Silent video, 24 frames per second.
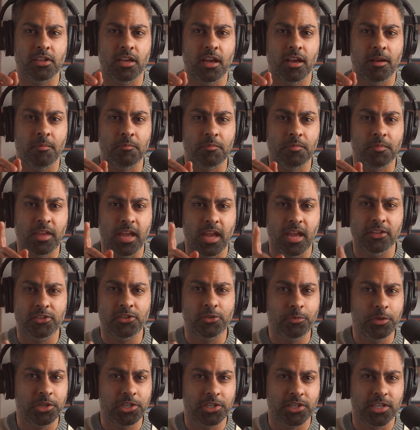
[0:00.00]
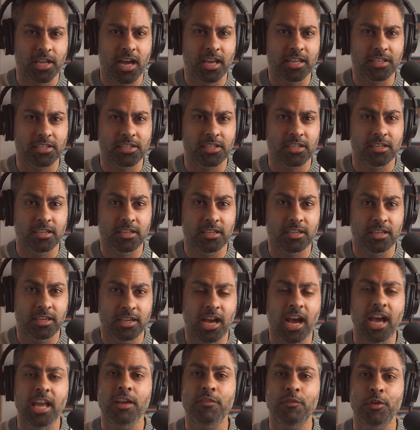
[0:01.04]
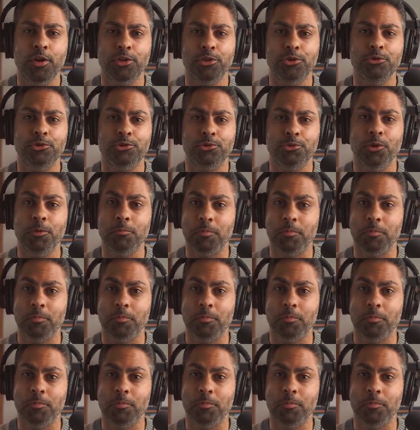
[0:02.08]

Um, the answer we just got is kind of unusual,